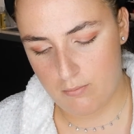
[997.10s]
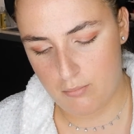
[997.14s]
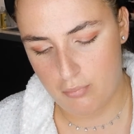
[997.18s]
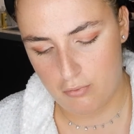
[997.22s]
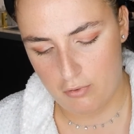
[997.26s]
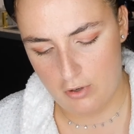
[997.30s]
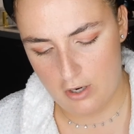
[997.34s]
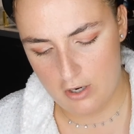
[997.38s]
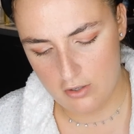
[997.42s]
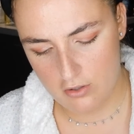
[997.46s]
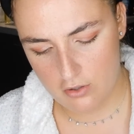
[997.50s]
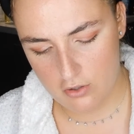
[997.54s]

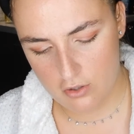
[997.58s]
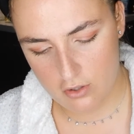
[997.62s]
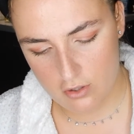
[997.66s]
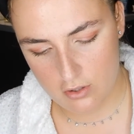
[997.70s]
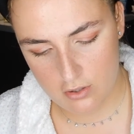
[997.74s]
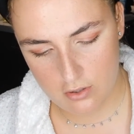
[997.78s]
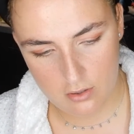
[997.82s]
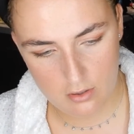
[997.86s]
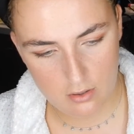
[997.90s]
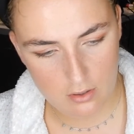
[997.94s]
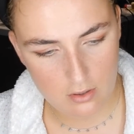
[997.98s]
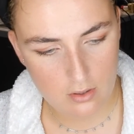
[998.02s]

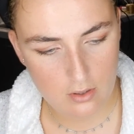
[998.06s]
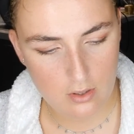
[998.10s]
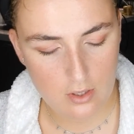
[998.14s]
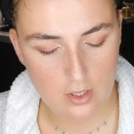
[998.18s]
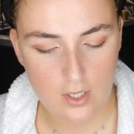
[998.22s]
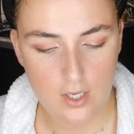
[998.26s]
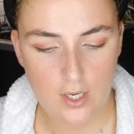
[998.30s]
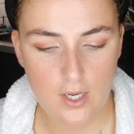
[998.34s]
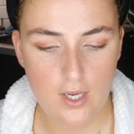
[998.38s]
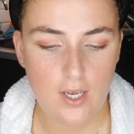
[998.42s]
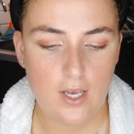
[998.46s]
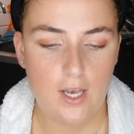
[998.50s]
brush
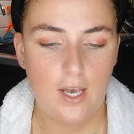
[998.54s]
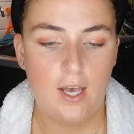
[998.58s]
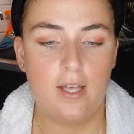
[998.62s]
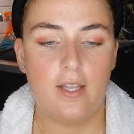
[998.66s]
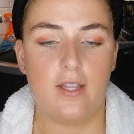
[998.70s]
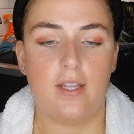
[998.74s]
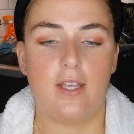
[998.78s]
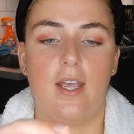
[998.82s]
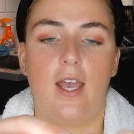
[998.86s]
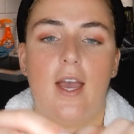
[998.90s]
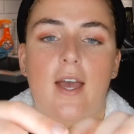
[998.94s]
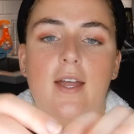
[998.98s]
at
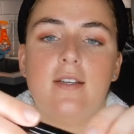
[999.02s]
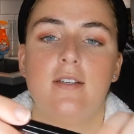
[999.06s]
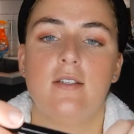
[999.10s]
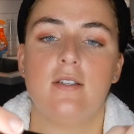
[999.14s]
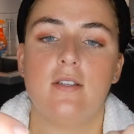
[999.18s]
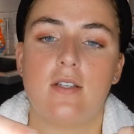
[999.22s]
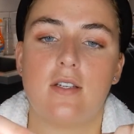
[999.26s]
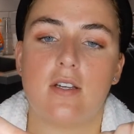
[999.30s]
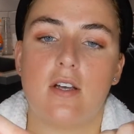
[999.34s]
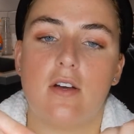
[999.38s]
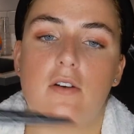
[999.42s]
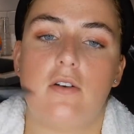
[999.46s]
the end.
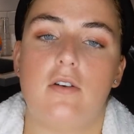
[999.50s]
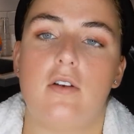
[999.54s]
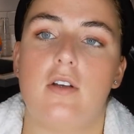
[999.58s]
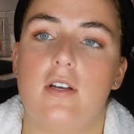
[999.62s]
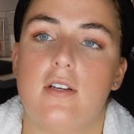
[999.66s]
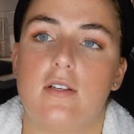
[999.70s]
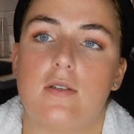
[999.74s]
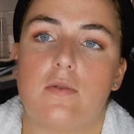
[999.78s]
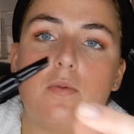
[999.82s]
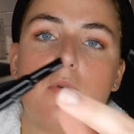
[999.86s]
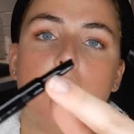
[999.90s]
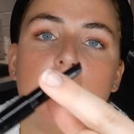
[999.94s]
So
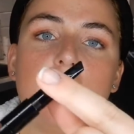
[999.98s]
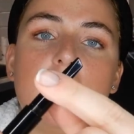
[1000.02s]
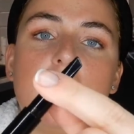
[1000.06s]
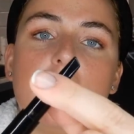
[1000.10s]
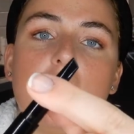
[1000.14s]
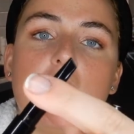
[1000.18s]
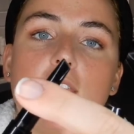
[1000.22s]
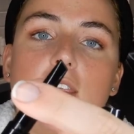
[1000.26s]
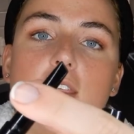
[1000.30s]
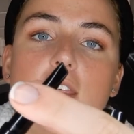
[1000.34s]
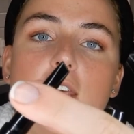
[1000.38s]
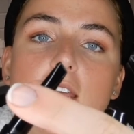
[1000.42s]
it's one of
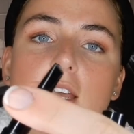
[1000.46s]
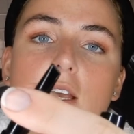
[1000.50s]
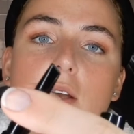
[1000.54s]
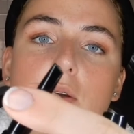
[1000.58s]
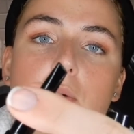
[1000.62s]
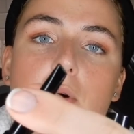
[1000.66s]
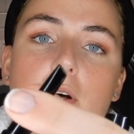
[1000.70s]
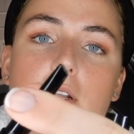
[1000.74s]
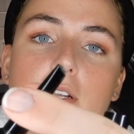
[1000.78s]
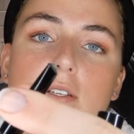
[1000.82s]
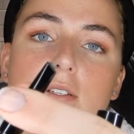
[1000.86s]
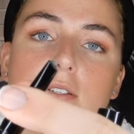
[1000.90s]
the thick
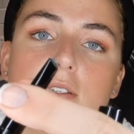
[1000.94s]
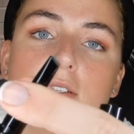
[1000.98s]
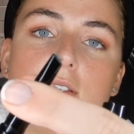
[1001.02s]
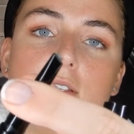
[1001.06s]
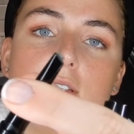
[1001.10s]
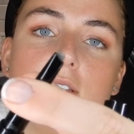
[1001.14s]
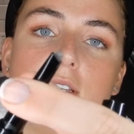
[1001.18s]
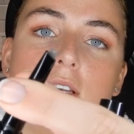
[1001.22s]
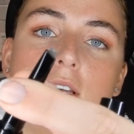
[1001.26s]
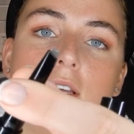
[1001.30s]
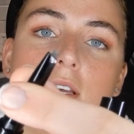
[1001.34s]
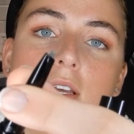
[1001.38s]

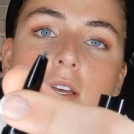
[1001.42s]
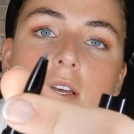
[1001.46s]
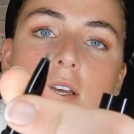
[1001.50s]
ones.